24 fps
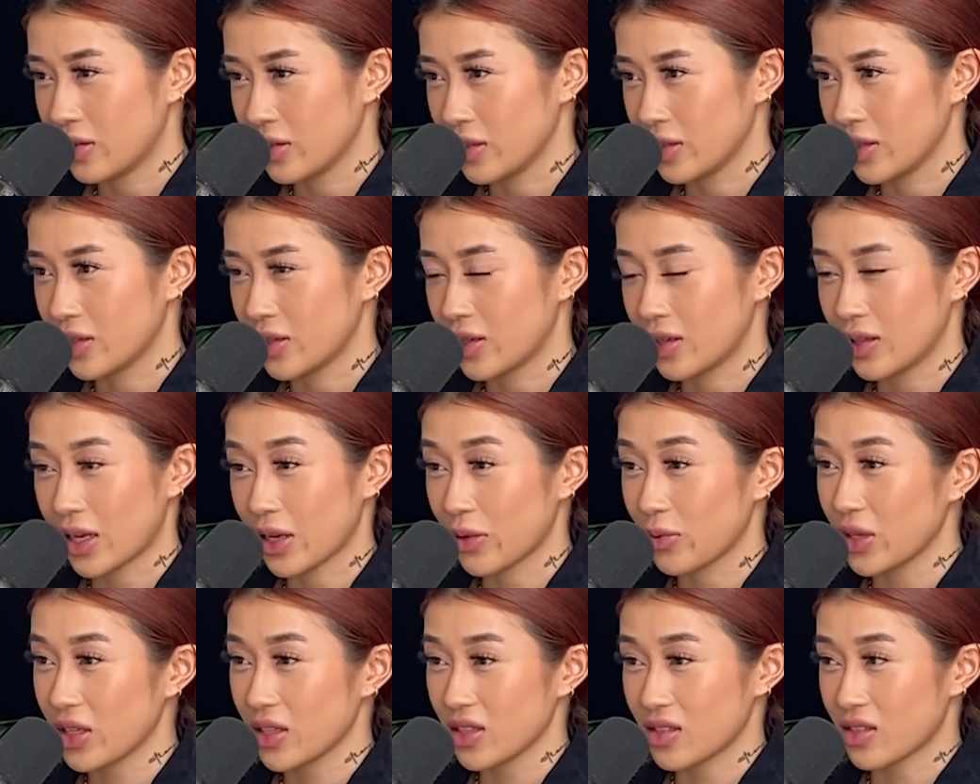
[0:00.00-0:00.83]
You know, like
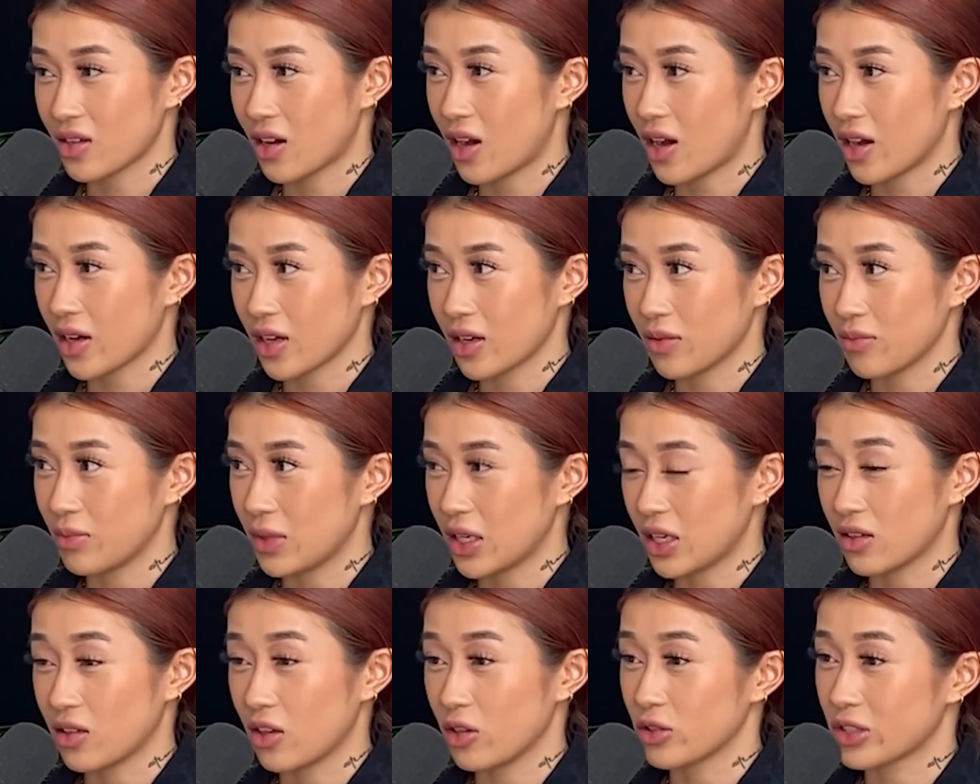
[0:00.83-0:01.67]
we could talk and
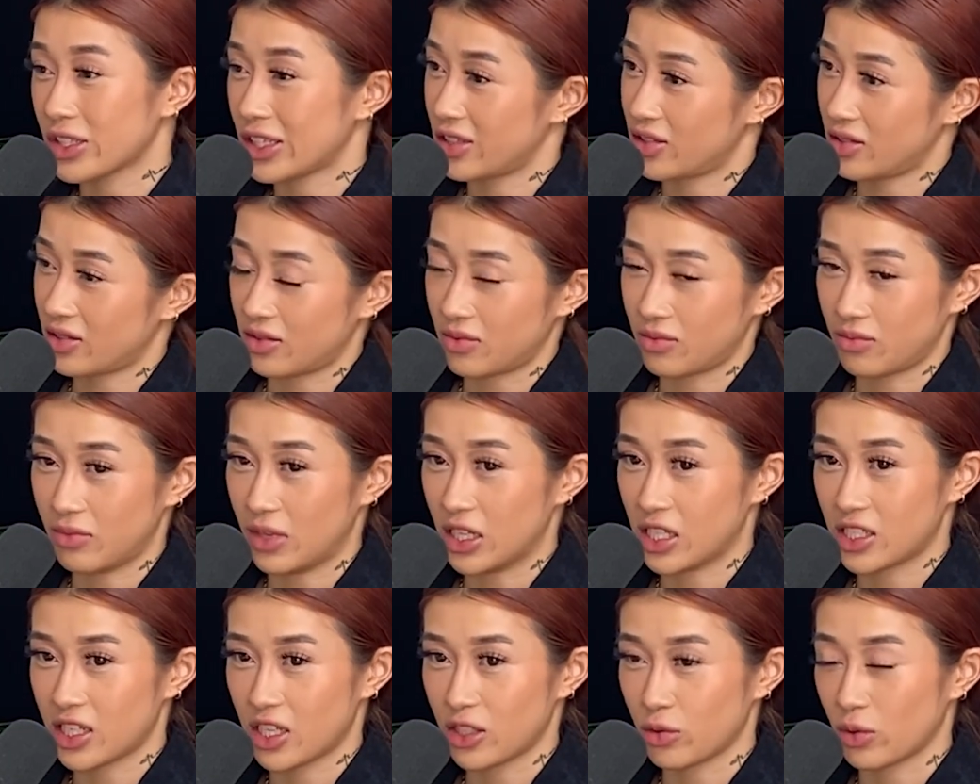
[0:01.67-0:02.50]
be close as
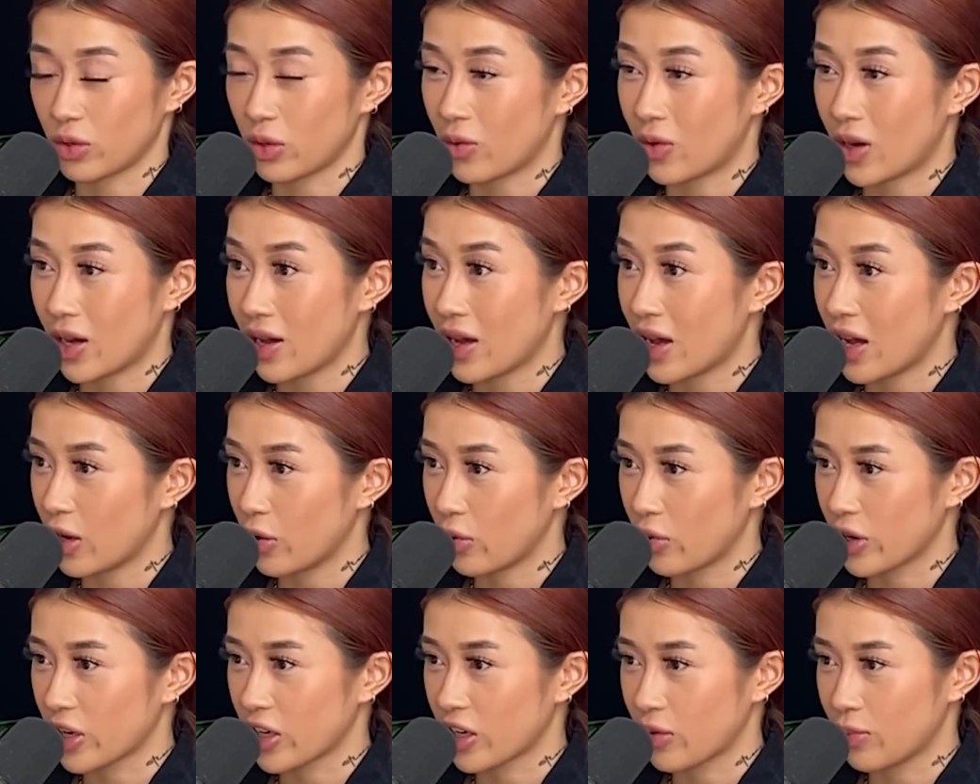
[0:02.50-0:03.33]
much as we want at
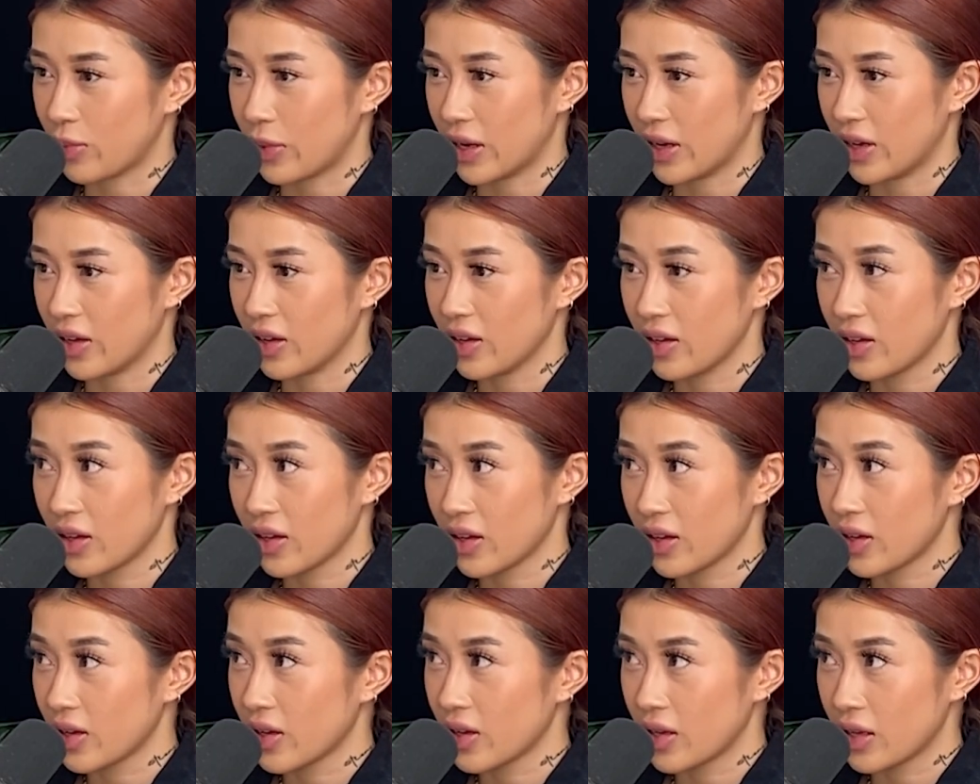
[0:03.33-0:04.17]
work, but
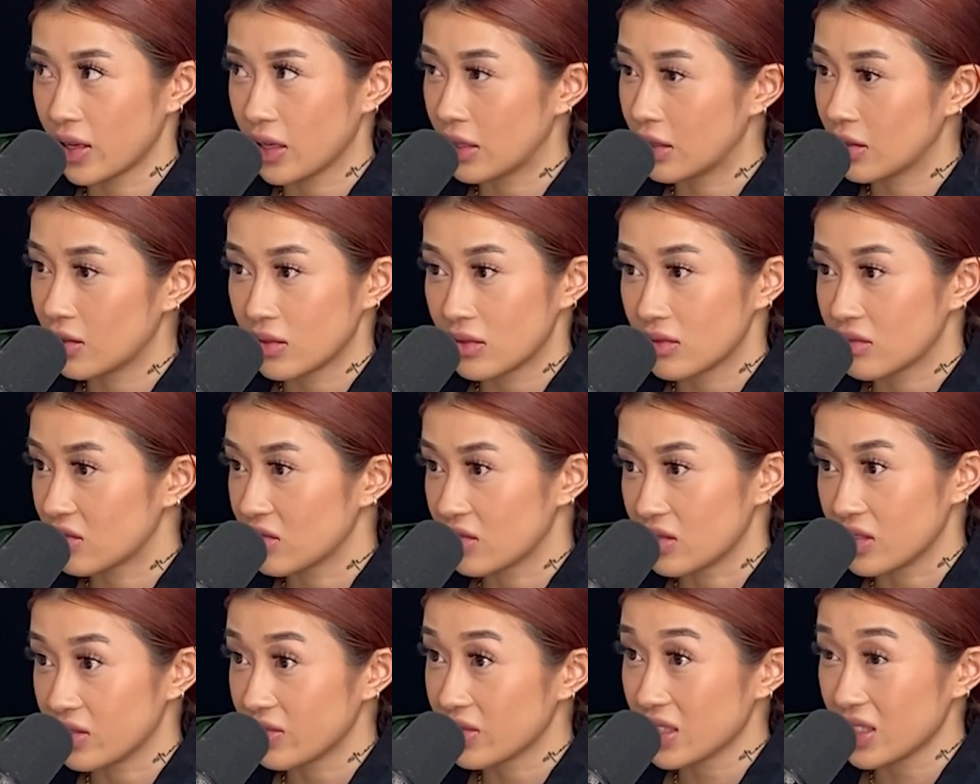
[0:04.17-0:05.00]

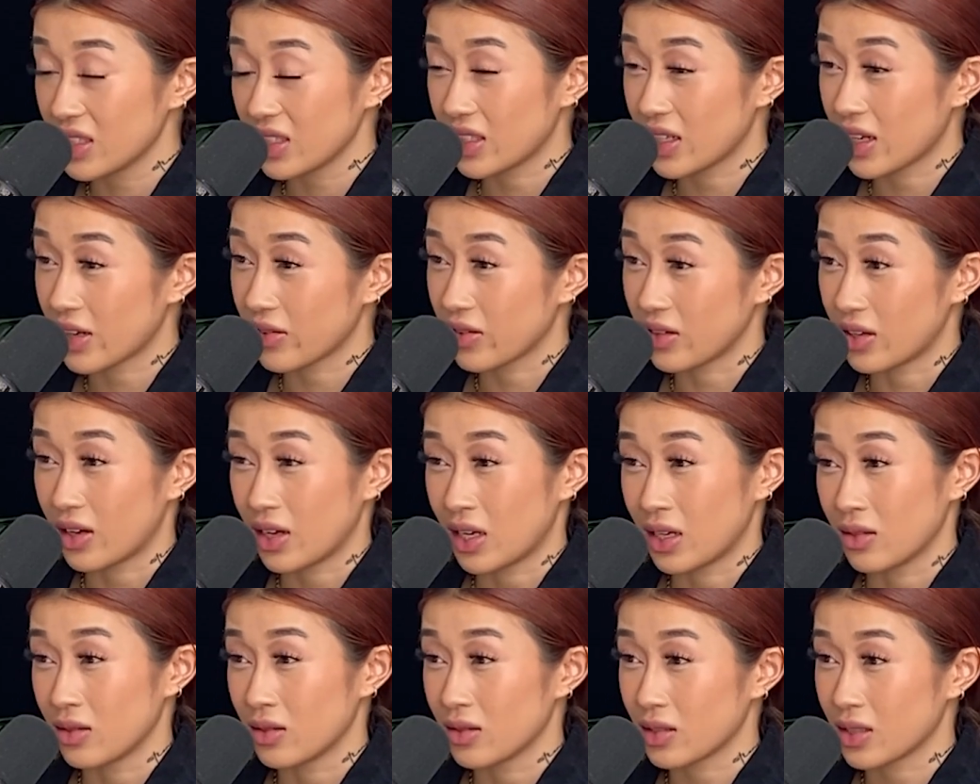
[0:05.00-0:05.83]
you really never
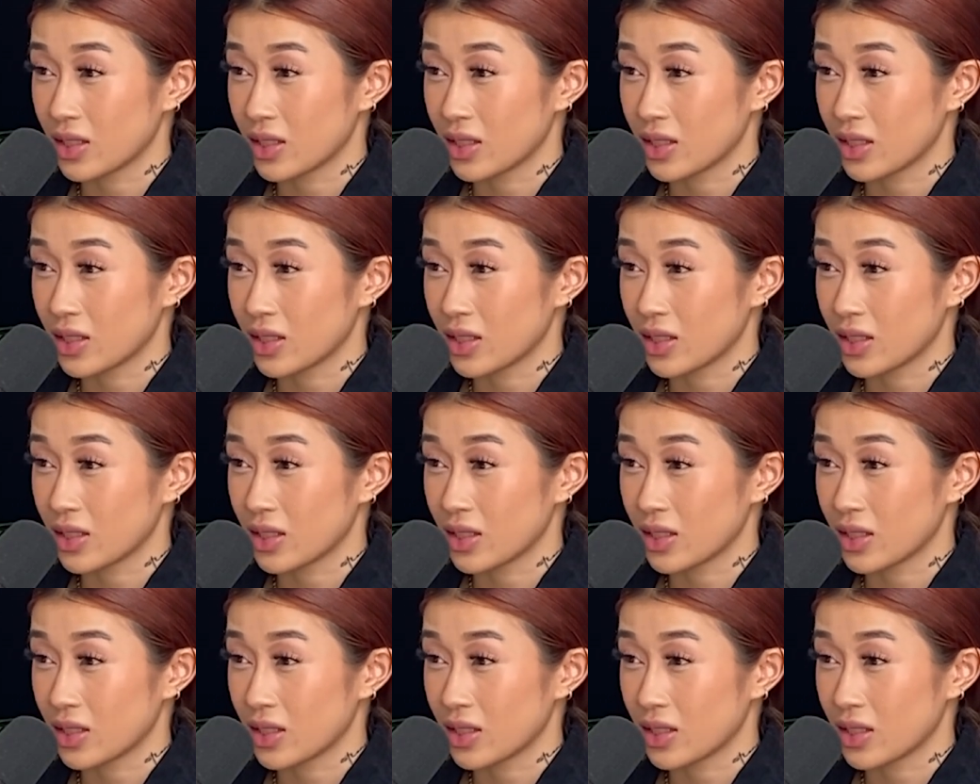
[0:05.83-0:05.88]
know.